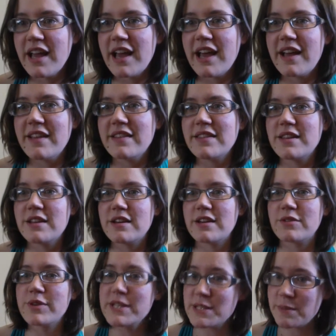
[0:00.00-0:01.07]
And
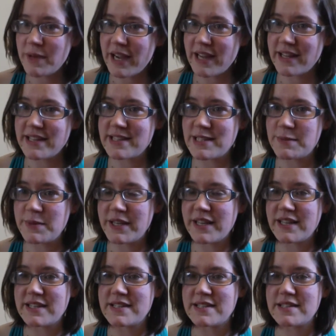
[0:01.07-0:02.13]
the reason behind this is
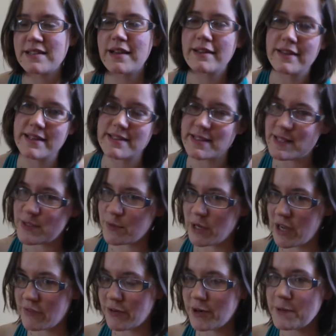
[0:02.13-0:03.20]
because, at least this is
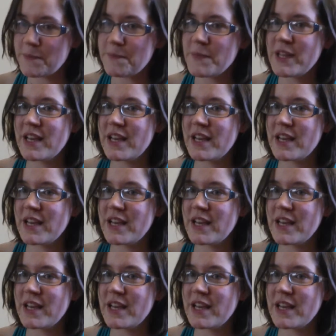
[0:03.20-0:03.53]
what I've heard,